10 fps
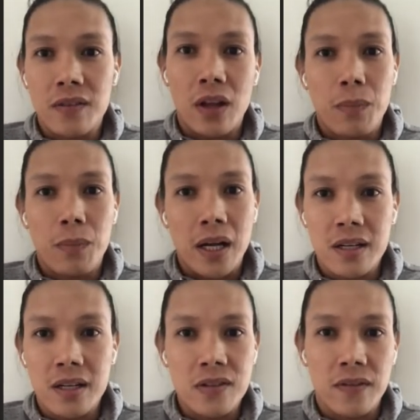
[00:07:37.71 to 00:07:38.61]
the
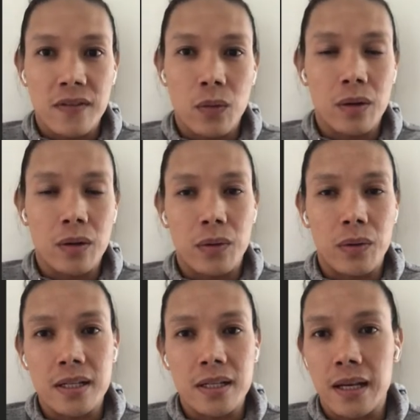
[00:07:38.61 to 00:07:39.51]
positive stuff that we could bring
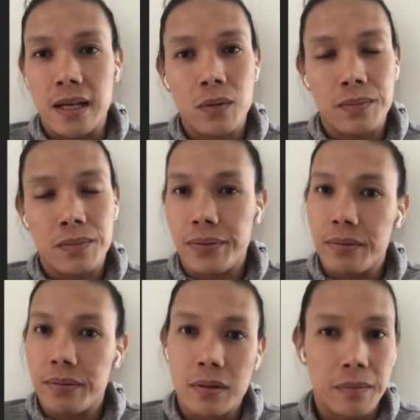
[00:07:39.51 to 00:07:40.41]
to the table,
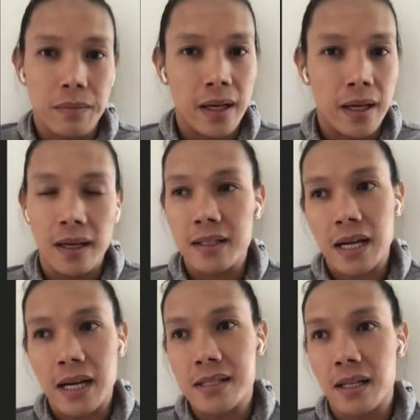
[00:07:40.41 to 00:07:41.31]
and
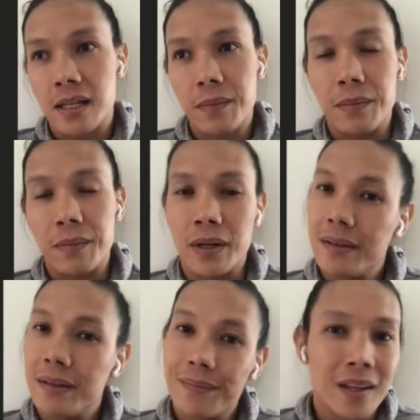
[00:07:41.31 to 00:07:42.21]
sky's the limit. But
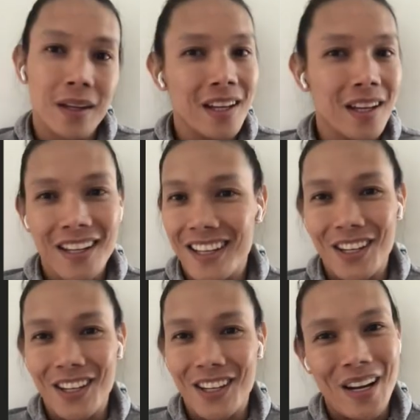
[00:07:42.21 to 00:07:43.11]

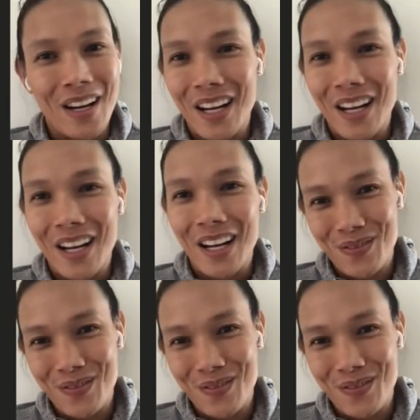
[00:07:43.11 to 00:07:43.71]
you know how that goes.